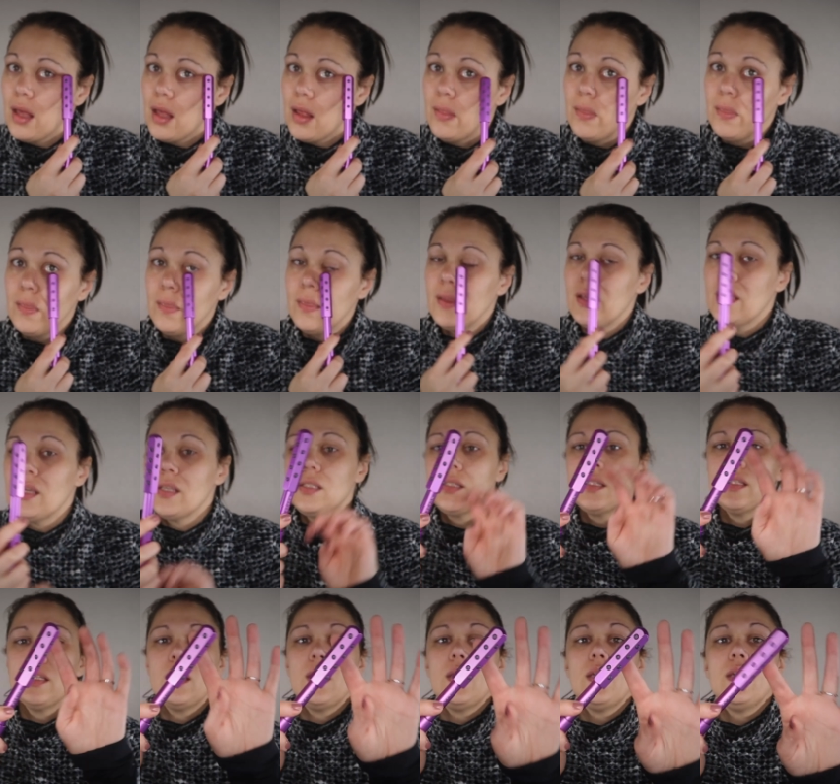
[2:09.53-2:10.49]
And
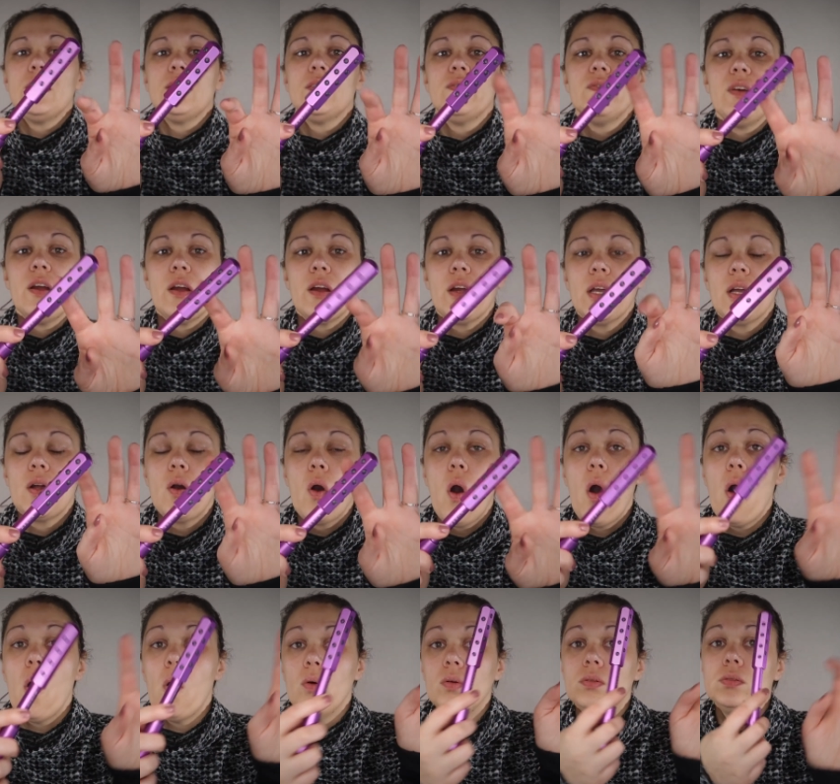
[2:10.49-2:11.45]
this is very
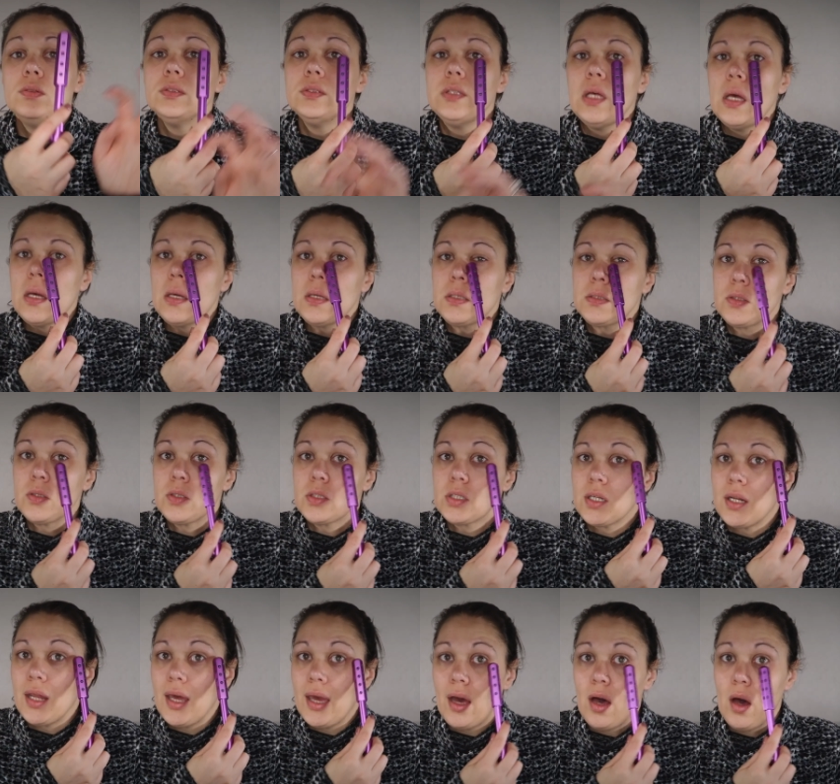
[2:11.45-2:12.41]
cold, so
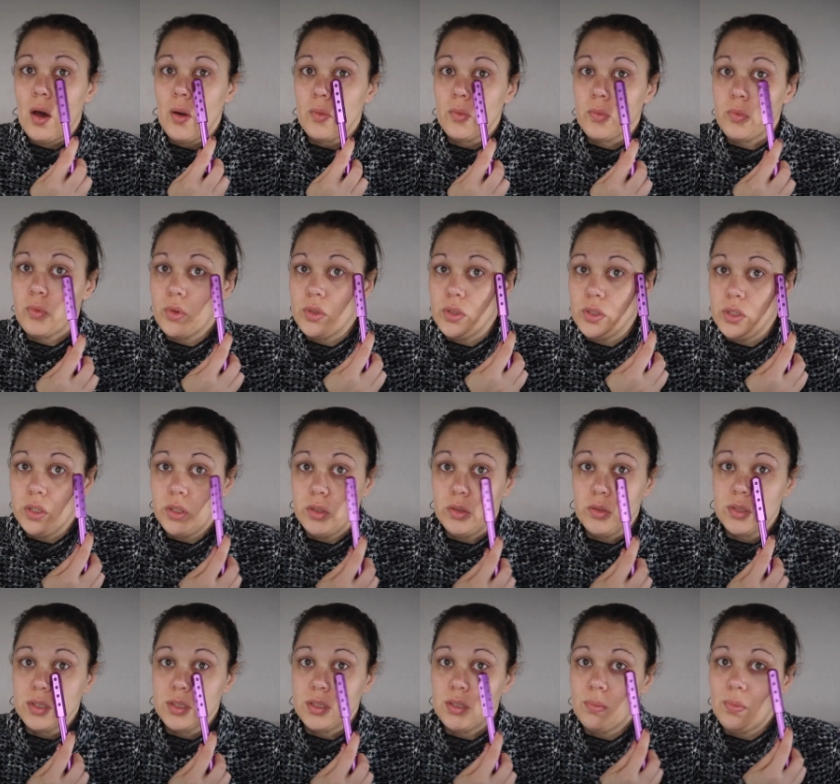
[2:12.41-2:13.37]
it's gonna help
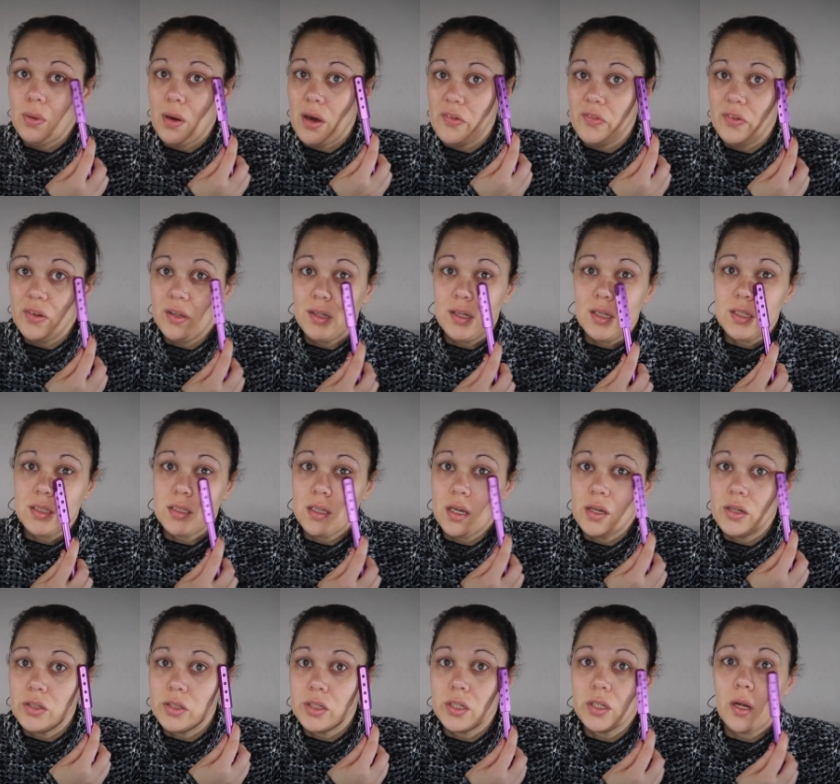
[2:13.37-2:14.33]
reduce the puffiness
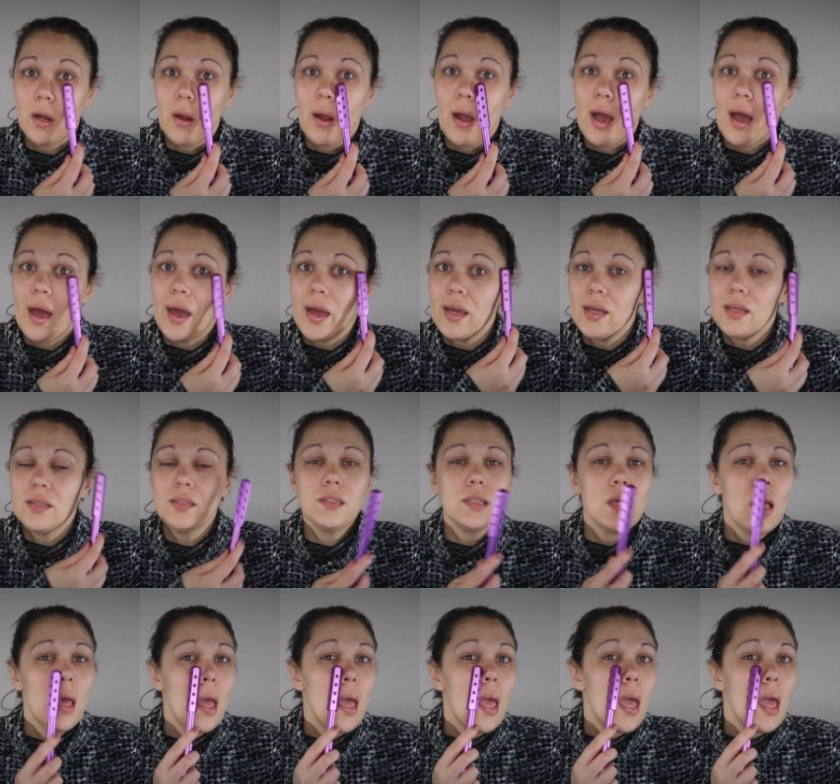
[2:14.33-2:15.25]
under your eyes.